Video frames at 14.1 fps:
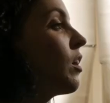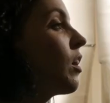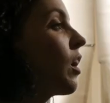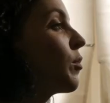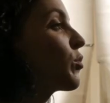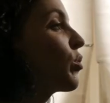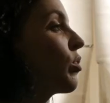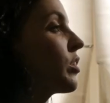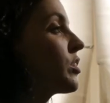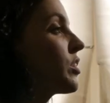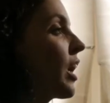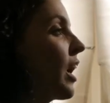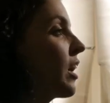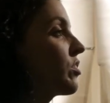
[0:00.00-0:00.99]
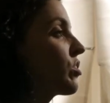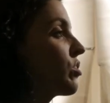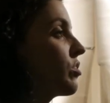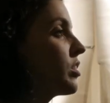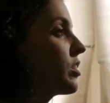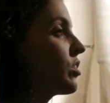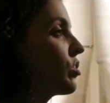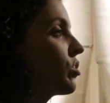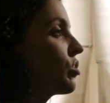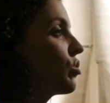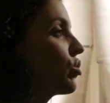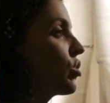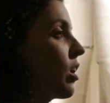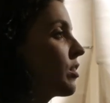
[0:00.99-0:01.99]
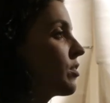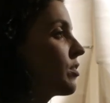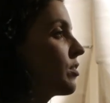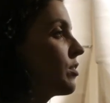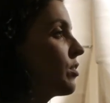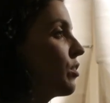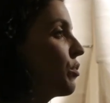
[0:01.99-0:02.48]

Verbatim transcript: I'm going to ask you this just